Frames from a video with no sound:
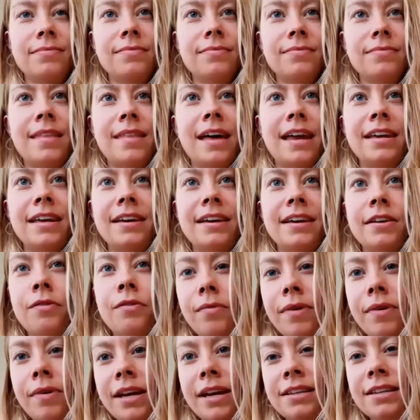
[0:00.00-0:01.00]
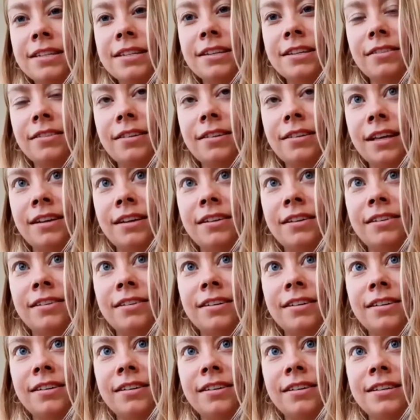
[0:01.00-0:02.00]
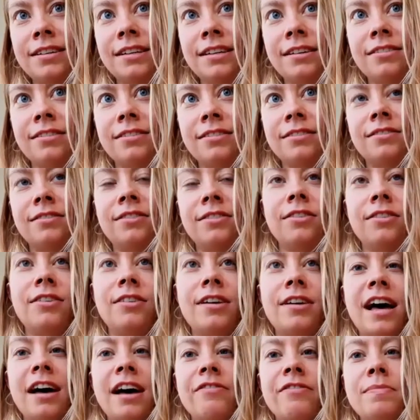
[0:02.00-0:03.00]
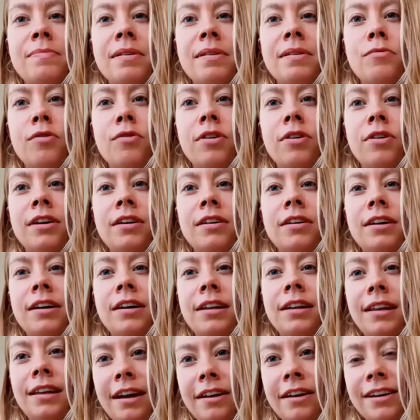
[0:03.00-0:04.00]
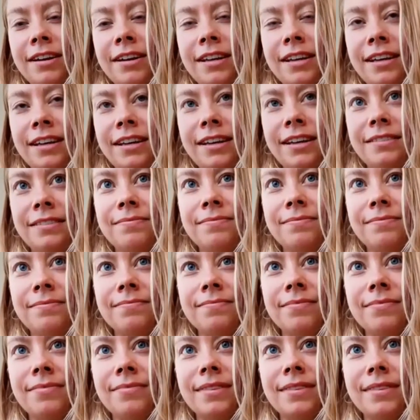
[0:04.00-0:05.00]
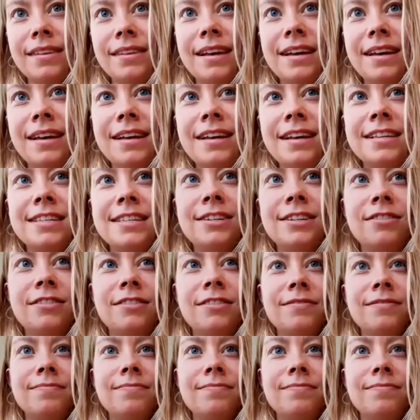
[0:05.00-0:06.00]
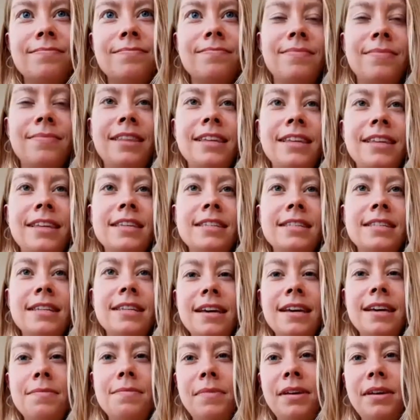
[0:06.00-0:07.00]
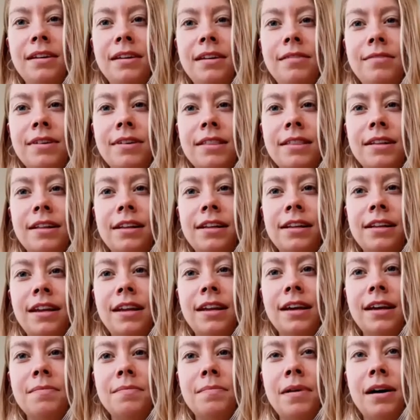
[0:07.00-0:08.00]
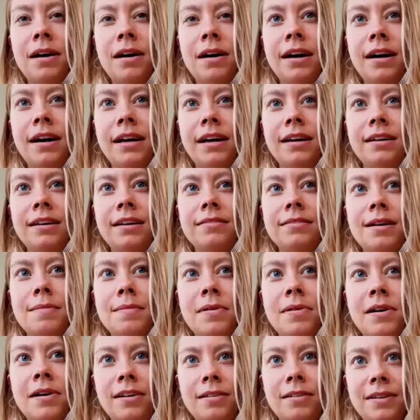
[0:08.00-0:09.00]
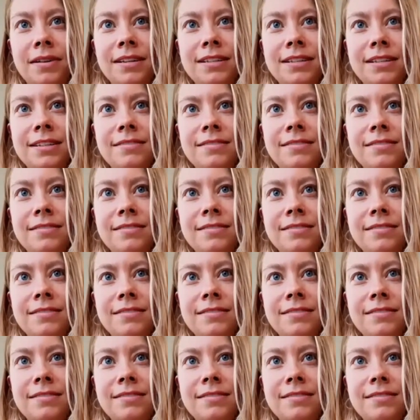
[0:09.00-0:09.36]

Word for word: that it can wait until later until you know you have a bit more clarity so this is like me with cleaning my apartment